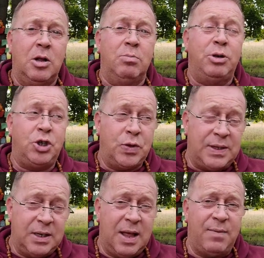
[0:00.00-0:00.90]
but you
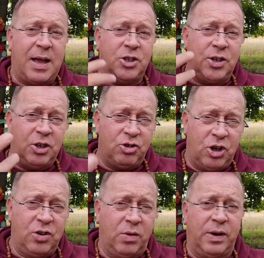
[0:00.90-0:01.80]
still have agitation
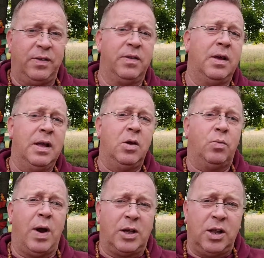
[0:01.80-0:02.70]
and dullness.
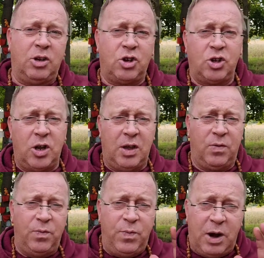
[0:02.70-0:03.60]
Recollection is
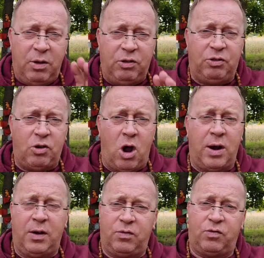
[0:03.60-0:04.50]
very strong,
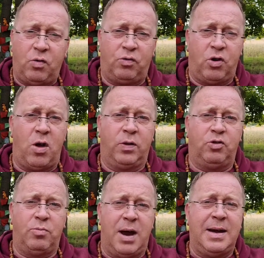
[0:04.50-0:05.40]
and it's so strong that
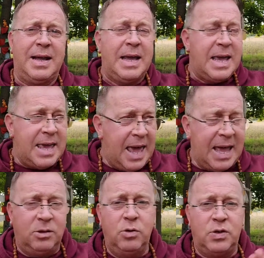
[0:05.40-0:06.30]
your mind
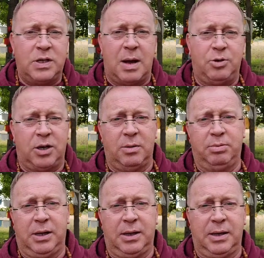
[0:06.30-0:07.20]
can't lose the object
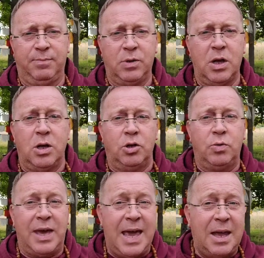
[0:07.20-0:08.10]
completely. You
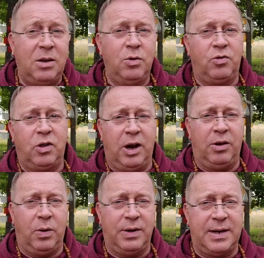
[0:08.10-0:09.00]
can lose
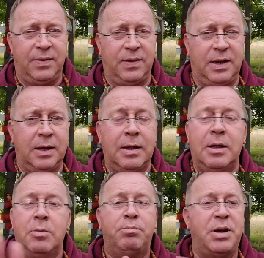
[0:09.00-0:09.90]
clarity or intensity,
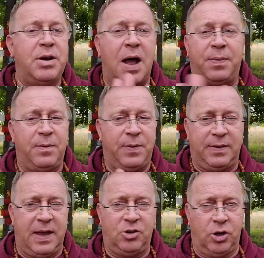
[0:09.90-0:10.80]
but not the
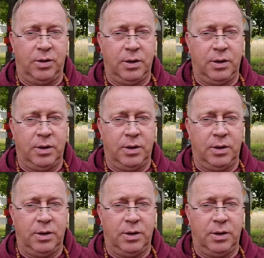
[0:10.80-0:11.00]
fixation.